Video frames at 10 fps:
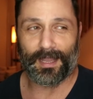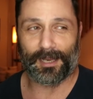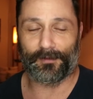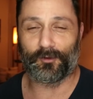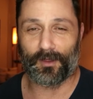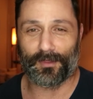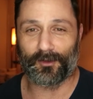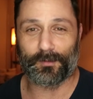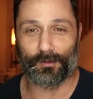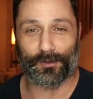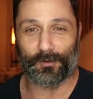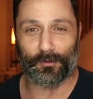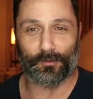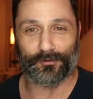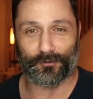And I thought it'd be really
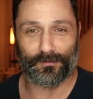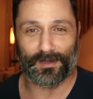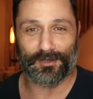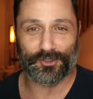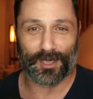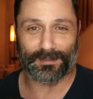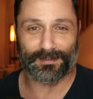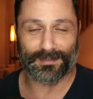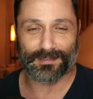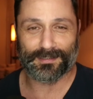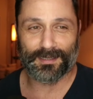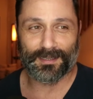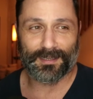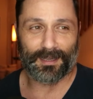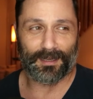cool to sort of inject this
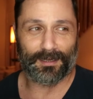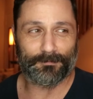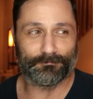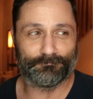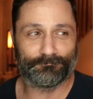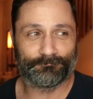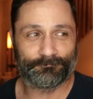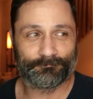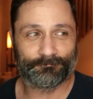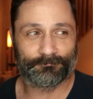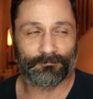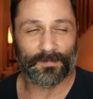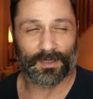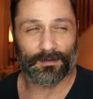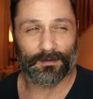
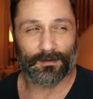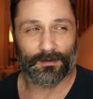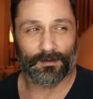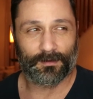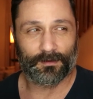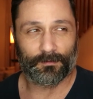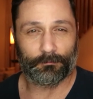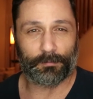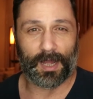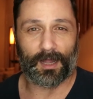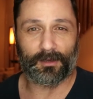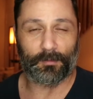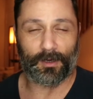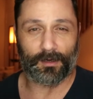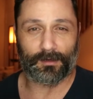
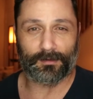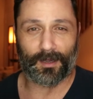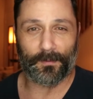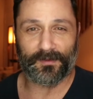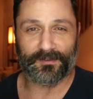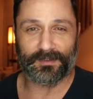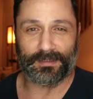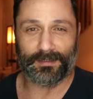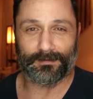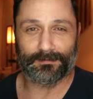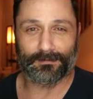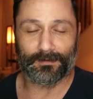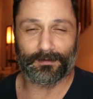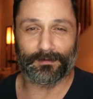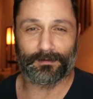pockmark on the city.
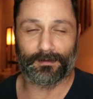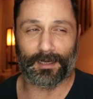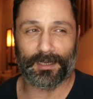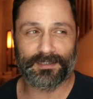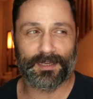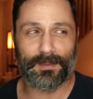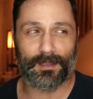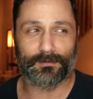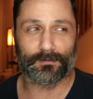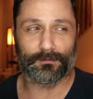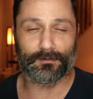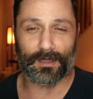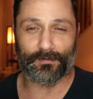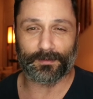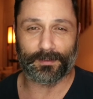And I say that
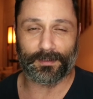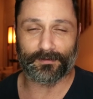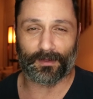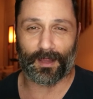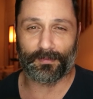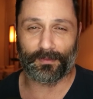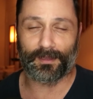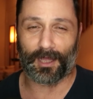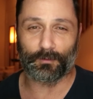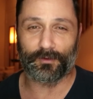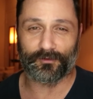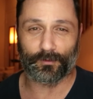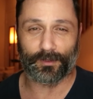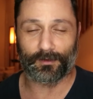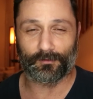lovingly, because I think Kowloon's a
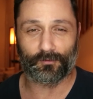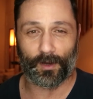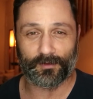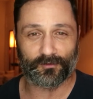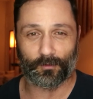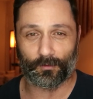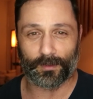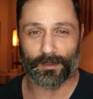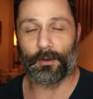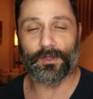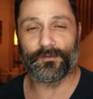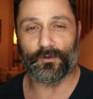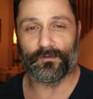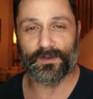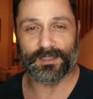really great story. I would love
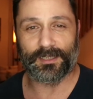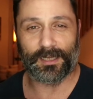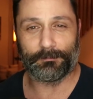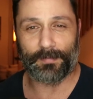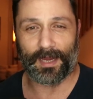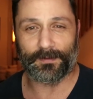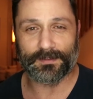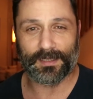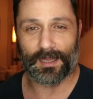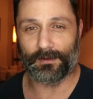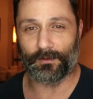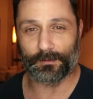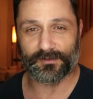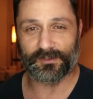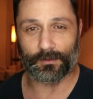to have visited it back in the day when it
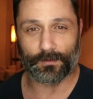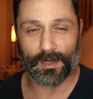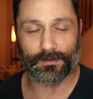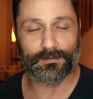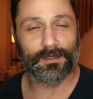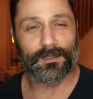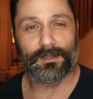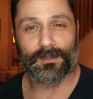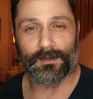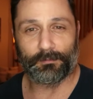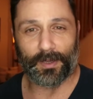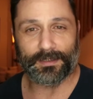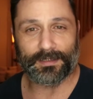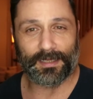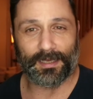was still around.
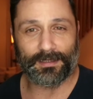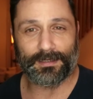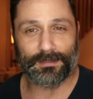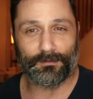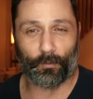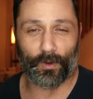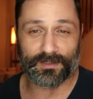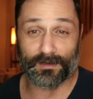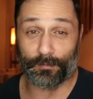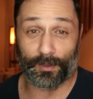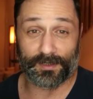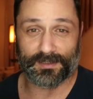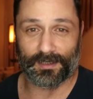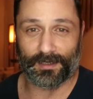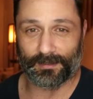But it wasn't a pretty
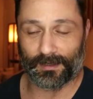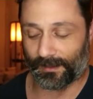sight.